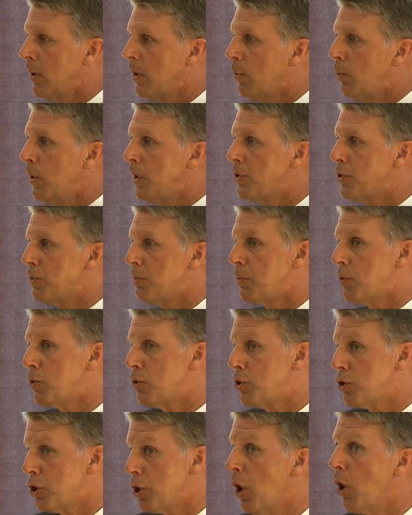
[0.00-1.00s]
which
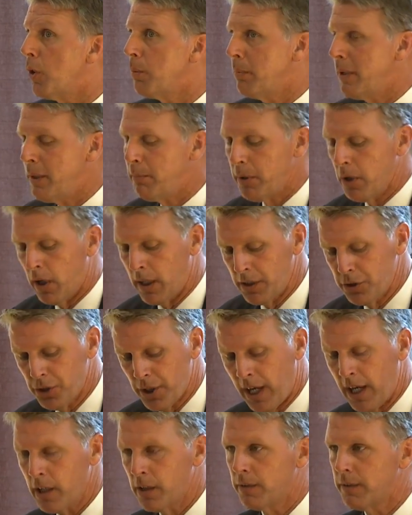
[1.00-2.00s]
showed me beyond a
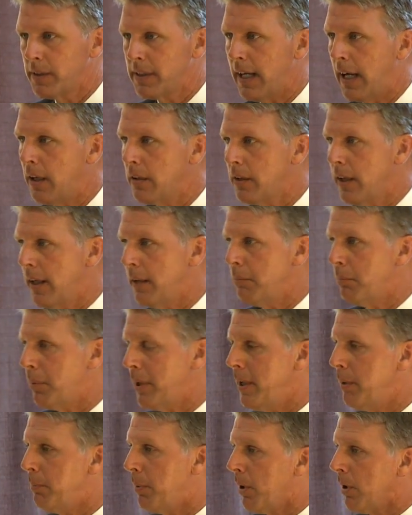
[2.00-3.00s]
shadow of a doubt that
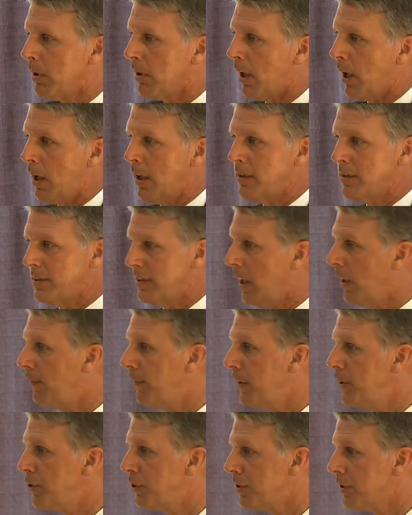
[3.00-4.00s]
people aren't
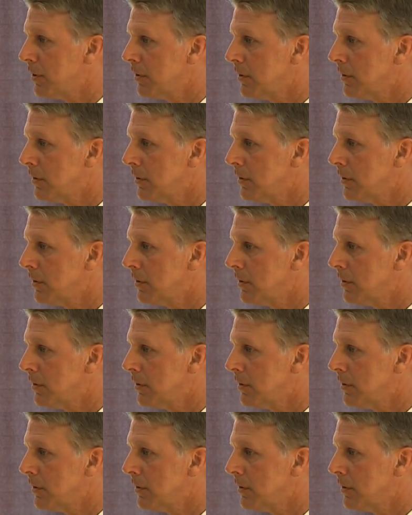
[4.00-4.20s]
selfish.